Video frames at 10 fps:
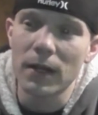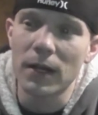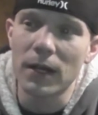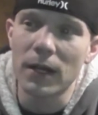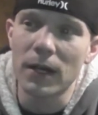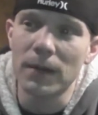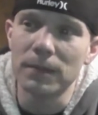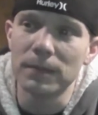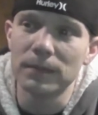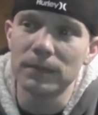
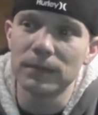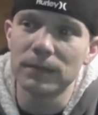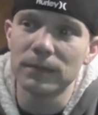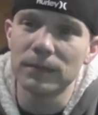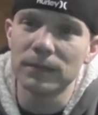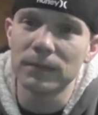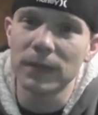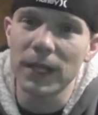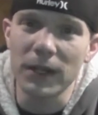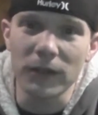and
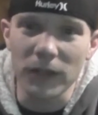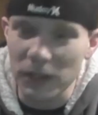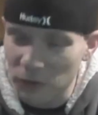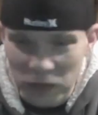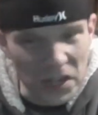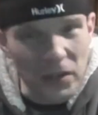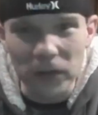it